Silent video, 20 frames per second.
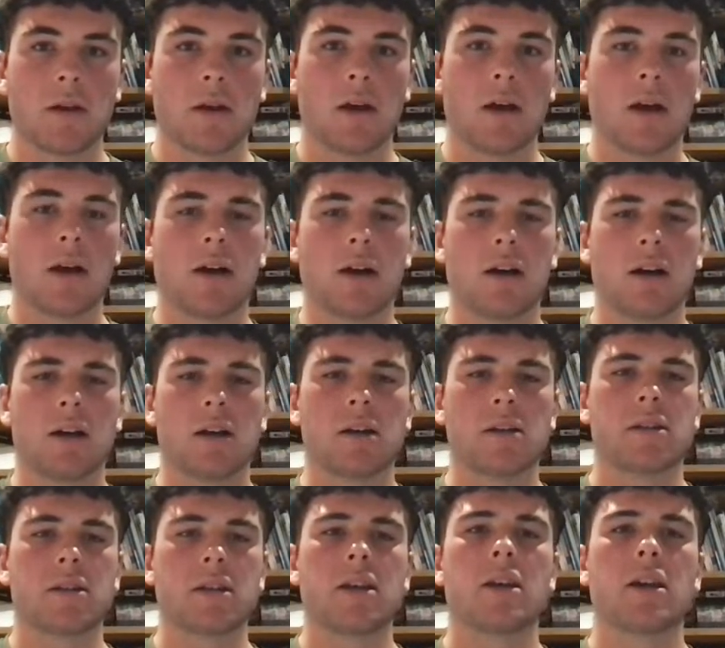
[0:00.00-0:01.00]

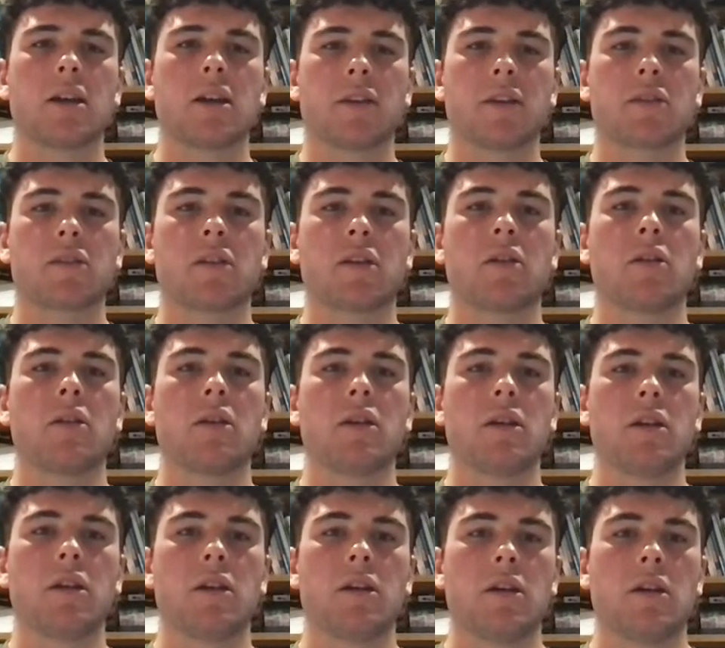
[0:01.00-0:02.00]
Yeah, I think so.
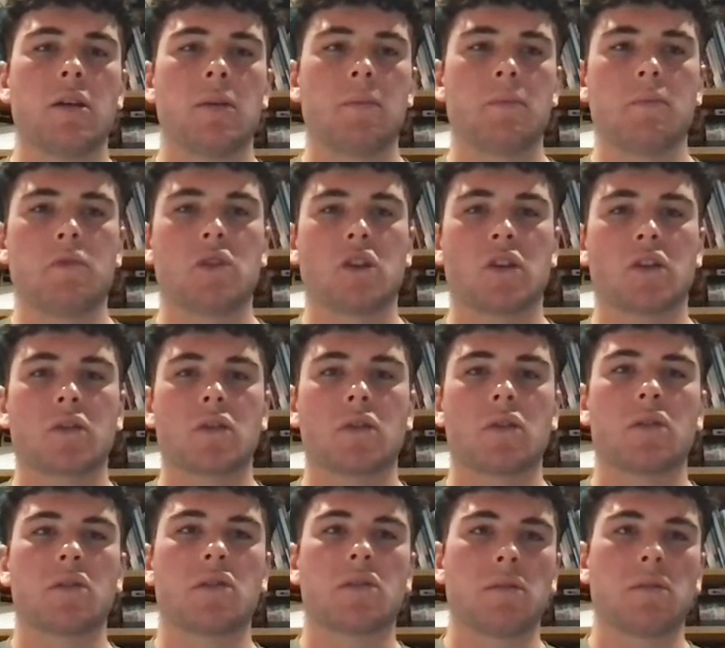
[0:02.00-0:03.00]
Just
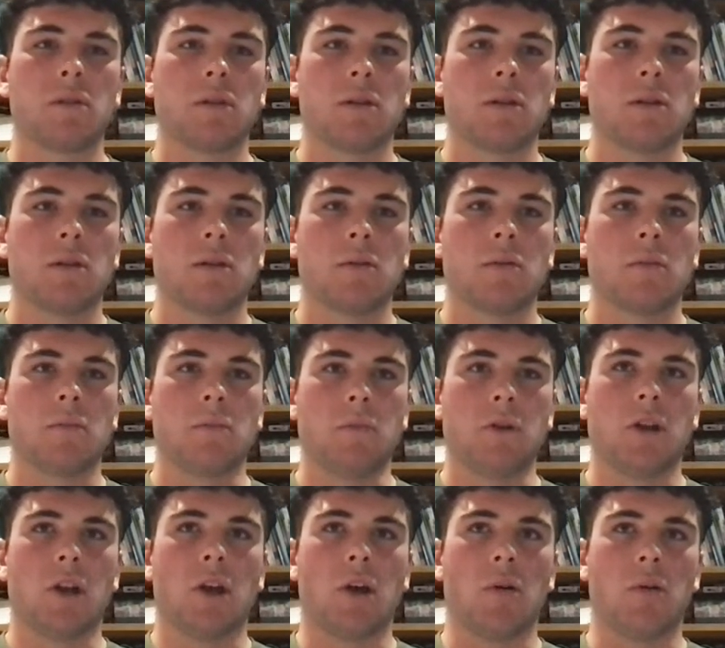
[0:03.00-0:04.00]
because,
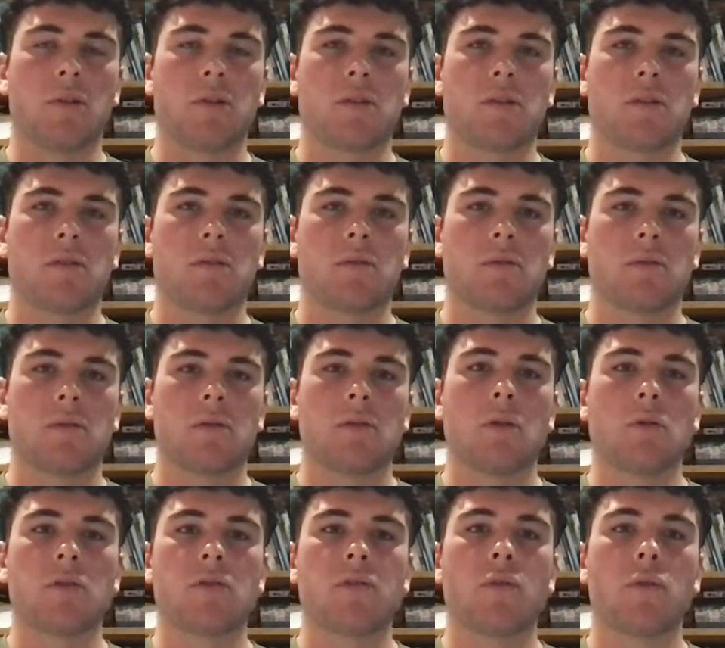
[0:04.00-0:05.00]
it's
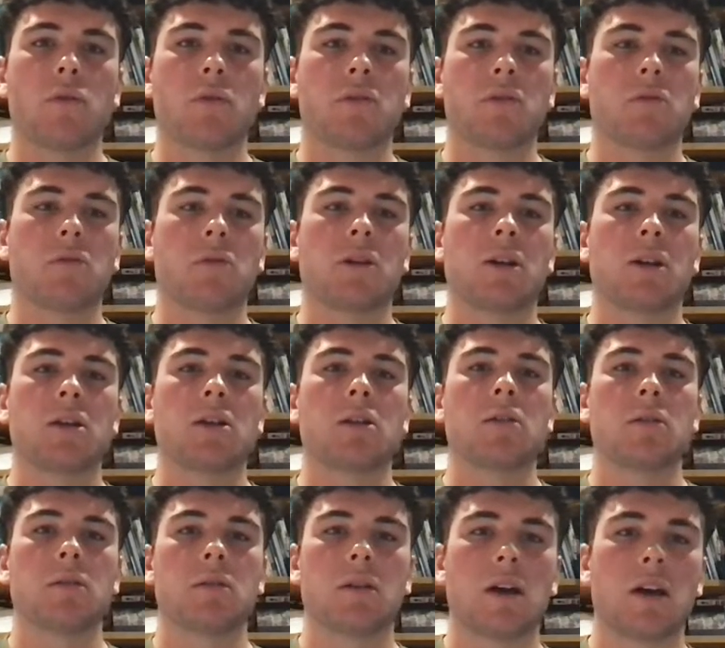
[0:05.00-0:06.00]
loose forward is
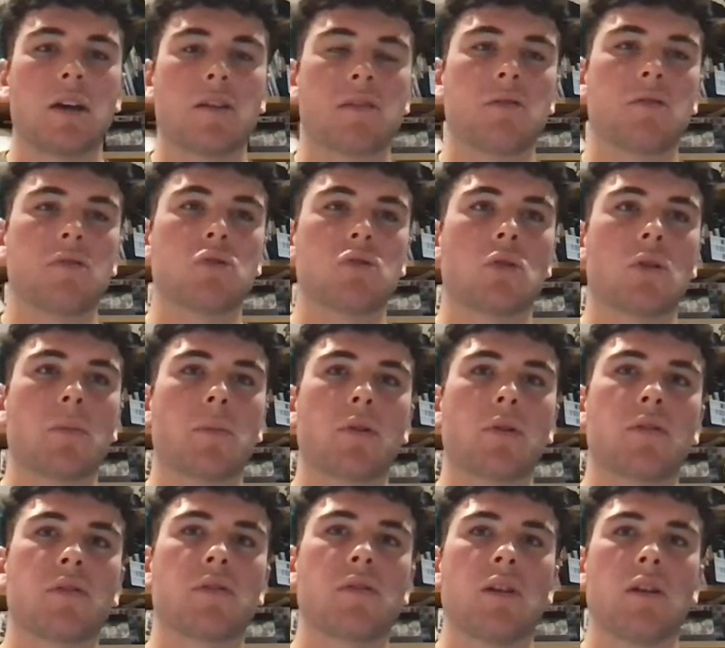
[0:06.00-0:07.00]
I just enjoy it
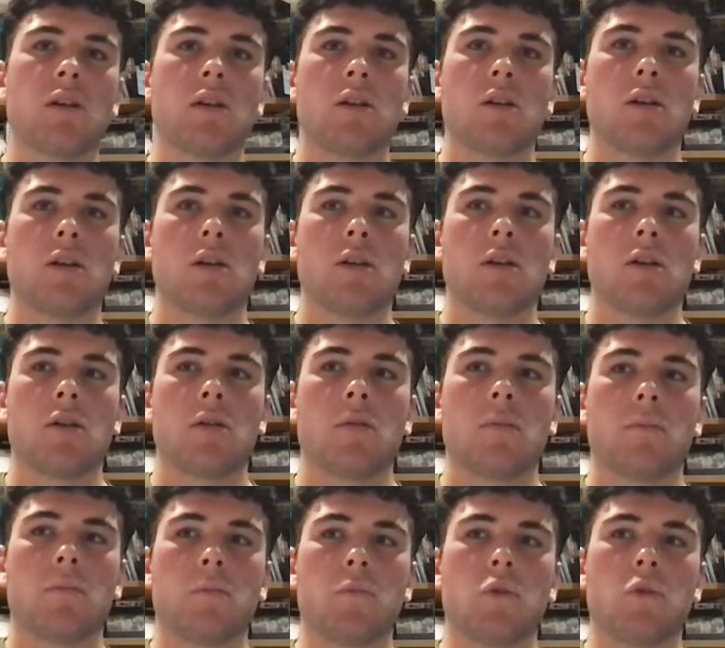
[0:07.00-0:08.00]
because
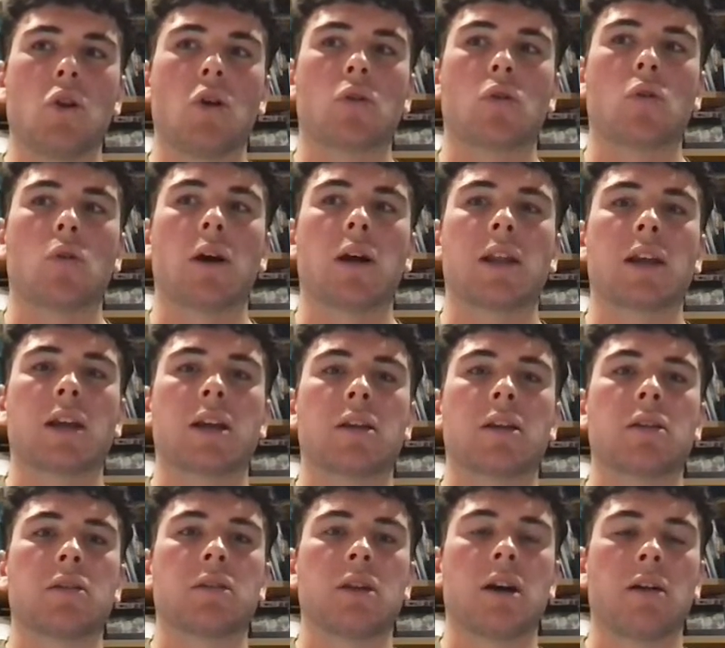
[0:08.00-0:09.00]
you're not quite like
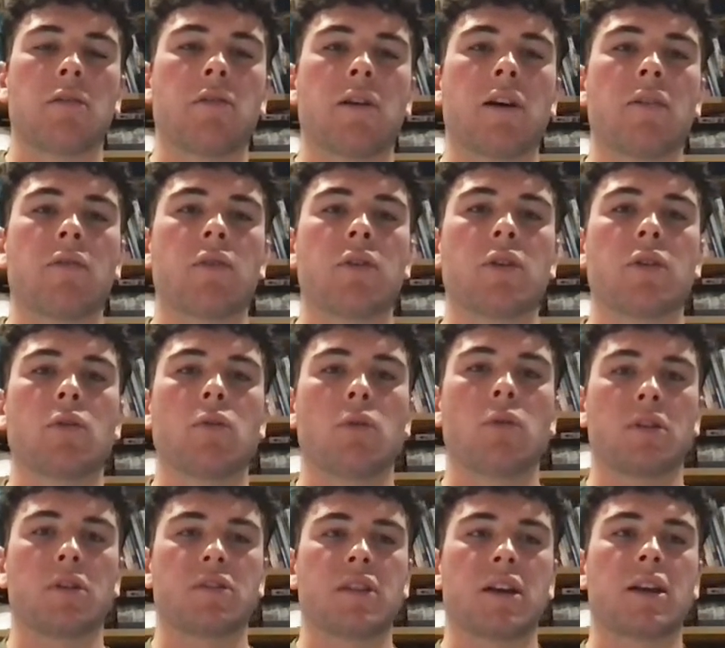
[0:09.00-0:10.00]
a top 5 where you're
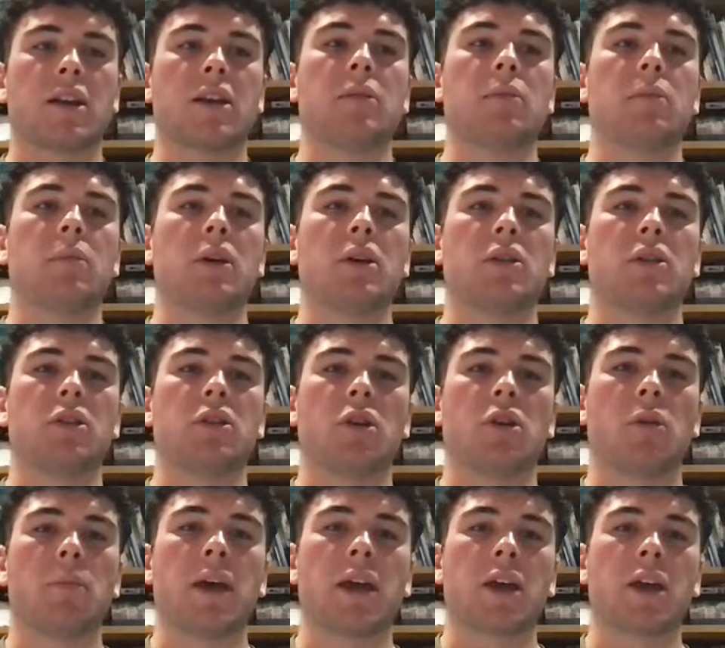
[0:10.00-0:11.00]
always stuck in, but you're
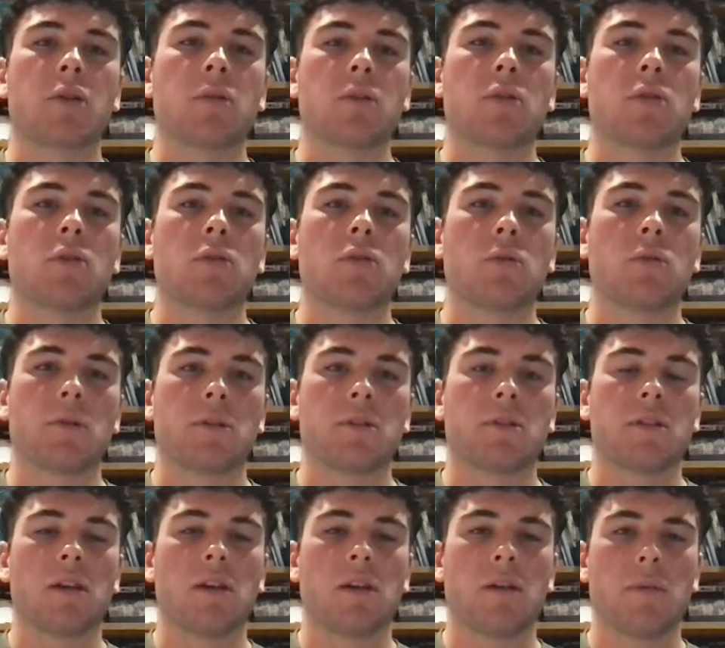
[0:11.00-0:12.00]
not back where you're
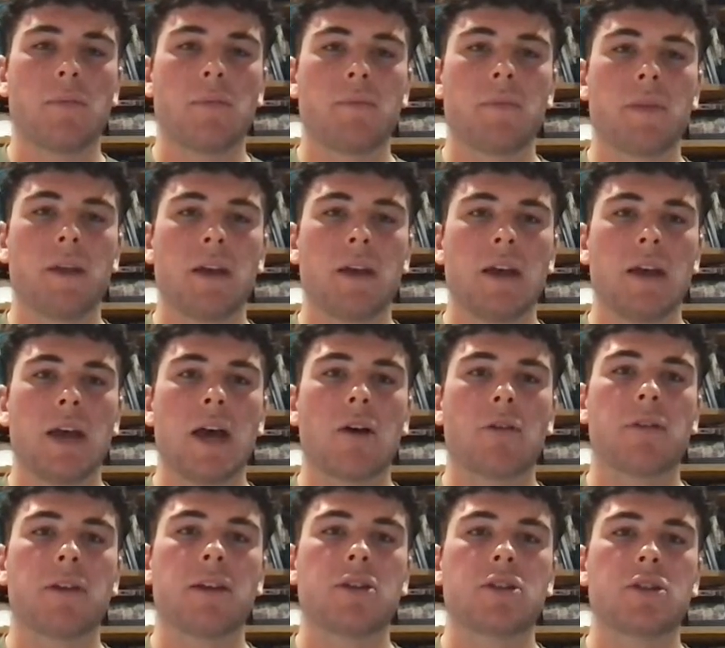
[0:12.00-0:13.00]
always out
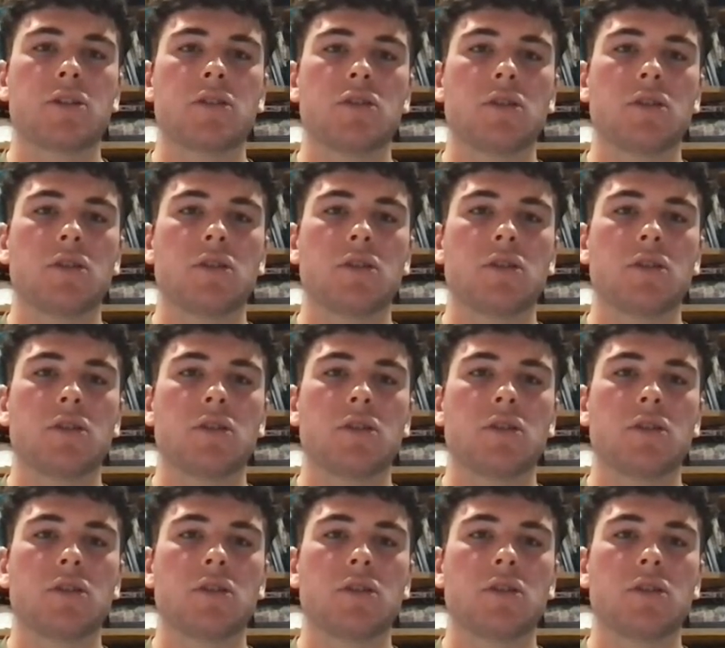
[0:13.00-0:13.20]
on the edges.